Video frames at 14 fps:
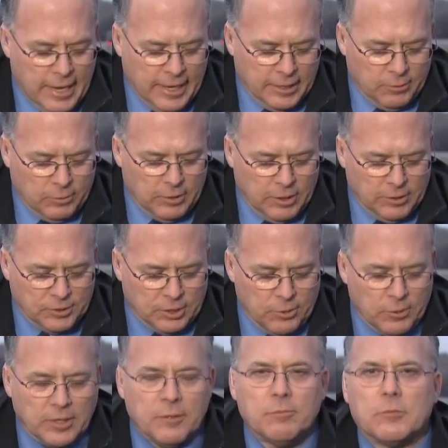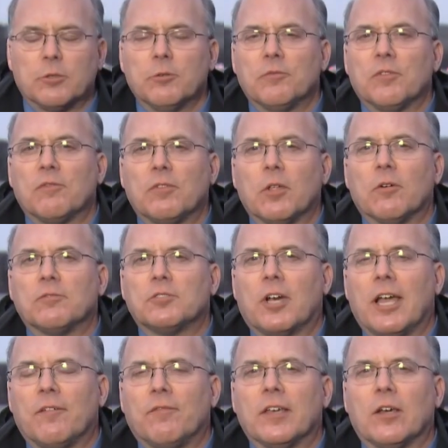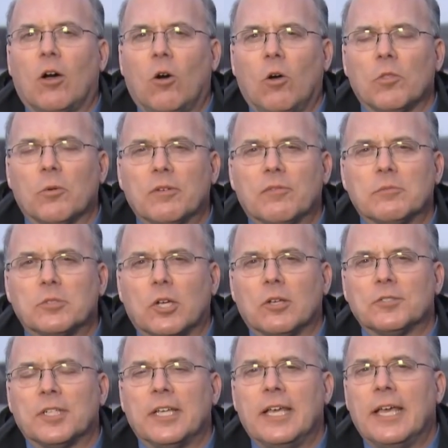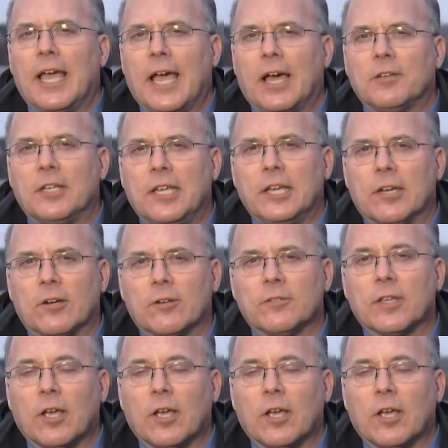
and it will also improve the flow of traffic all the way from Tulsa out here.